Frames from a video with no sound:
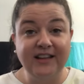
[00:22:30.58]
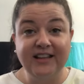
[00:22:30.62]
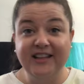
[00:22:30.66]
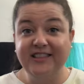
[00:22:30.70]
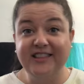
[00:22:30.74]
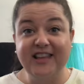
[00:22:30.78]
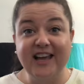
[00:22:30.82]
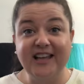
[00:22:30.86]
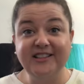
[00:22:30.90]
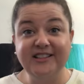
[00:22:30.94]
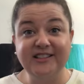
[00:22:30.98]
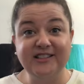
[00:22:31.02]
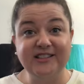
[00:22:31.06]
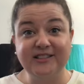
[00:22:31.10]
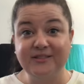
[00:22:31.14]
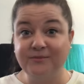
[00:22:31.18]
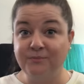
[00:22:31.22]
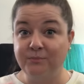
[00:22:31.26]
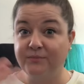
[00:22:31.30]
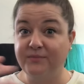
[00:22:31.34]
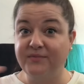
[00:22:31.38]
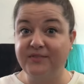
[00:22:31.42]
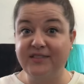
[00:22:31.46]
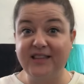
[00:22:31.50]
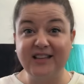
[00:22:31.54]
That's
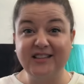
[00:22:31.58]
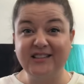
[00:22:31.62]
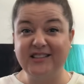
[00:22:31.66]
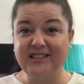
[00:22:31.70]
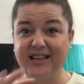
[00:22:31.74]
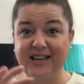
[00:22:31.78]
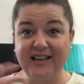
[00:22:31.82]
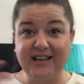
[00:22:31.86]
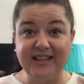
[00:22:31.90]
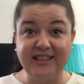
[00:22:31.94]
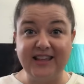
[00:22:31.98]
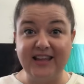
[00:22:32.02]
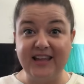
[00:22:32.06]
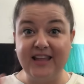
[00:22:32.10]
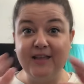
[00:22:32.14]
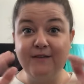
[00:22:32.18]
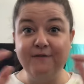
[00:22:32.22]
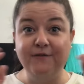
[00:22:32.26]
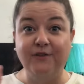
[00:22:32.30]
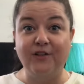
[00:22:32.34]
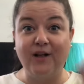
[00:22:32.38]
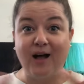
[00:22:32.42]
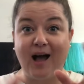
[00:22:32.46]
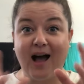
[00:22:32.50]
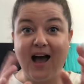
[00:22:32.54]
that's like the
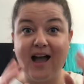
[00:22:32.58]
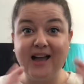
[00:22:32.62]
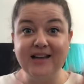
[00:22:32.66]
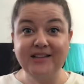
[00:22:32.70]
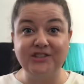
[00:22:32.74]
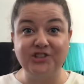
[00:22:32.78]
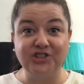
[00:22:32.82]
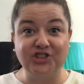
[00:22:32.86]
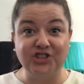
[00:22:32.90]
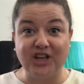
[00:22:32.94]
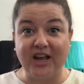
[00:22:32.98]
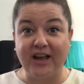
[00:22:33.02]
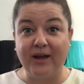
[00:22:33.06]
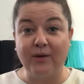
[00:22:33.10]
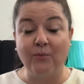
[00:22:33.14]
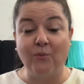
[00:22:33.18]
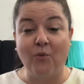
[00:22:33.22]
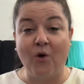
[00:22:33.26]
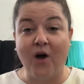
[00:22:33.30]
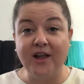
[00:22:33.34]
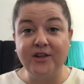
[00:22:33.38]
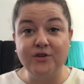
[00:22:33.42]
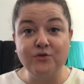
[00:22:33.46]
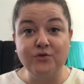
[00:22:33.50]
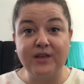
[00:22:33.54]
evil eye shit and
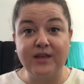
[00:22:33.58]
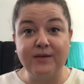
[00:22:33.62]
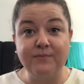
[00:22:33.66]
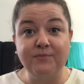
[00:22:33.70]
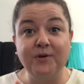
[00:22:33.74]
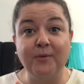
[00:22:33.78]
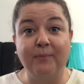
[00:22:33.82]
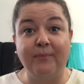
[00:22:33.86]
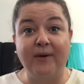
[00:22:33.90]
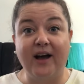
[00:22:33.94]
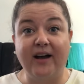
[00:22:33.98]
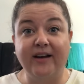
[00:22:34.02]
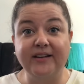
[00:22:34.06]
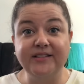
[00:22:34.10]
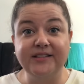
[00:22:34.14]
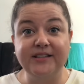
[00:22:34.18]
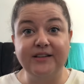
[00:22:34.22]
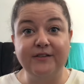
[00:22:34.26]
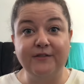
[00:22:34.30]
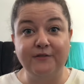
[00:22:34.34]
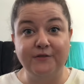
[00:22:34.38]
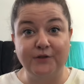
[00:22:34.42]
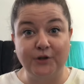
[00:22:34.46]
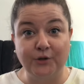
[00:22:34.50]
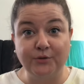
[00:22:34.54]
why you keep your
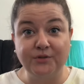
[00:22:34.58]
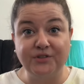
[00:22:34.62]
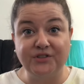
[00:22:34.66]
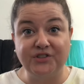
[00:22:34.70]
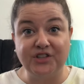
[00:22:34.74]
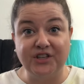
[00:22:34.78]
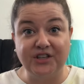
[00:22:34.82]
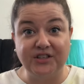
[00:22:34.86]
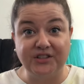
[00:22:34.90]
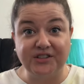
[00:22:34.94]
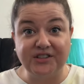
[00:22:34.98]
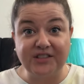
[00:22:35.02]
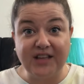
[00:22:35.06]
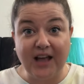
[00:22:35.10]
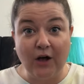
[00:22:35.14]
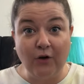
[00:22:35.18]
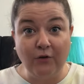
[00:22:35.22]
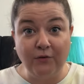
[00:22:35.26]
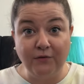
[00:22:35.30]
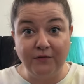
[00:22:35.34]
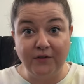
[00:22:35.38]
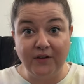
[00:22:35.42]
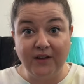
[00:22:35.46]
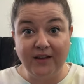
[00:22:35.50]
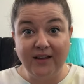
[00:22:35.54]
positive news to
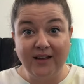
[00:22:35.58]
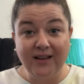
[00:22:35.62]
yourself